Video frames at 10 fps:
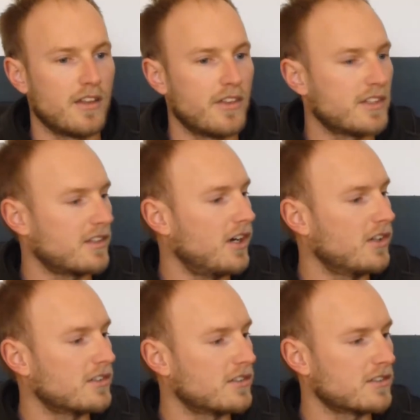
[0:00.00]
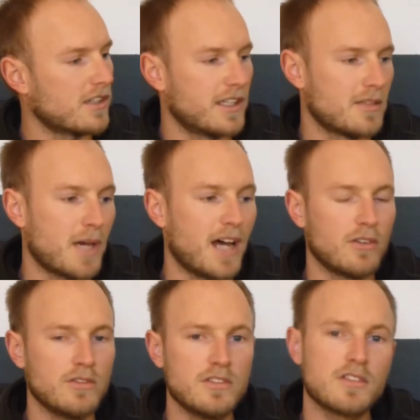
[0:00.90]
This costs in
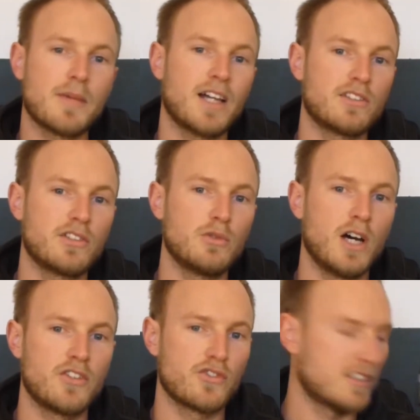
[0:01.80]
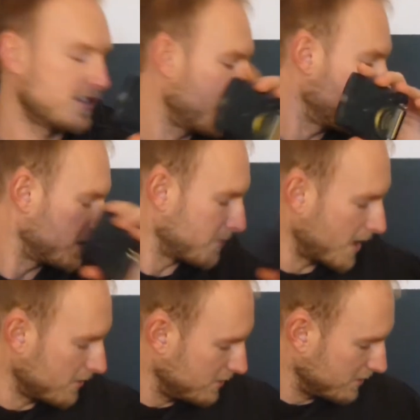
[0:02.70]
pounds, about
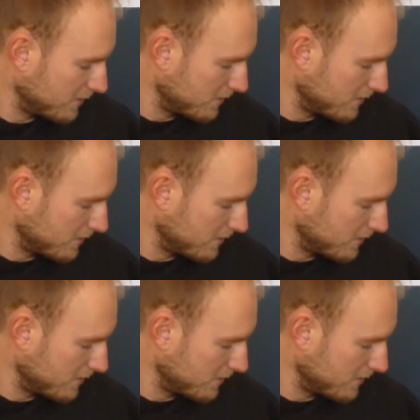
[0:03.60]
£270.